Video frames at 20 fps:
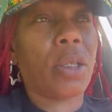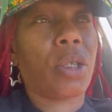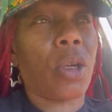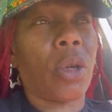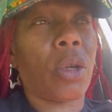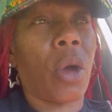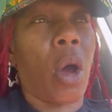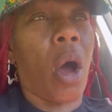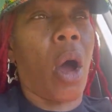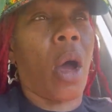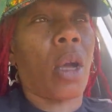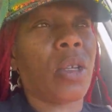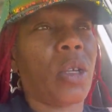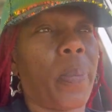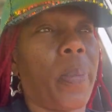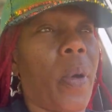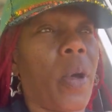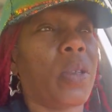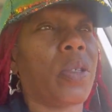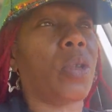Turn on all your
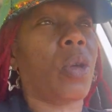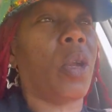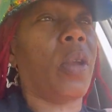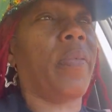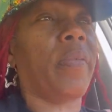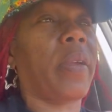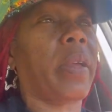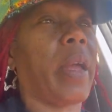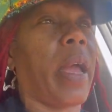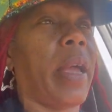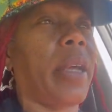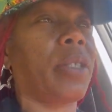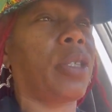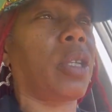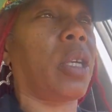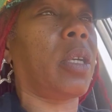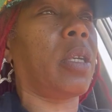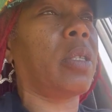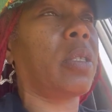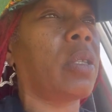post
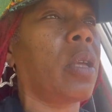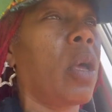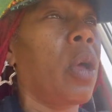notifications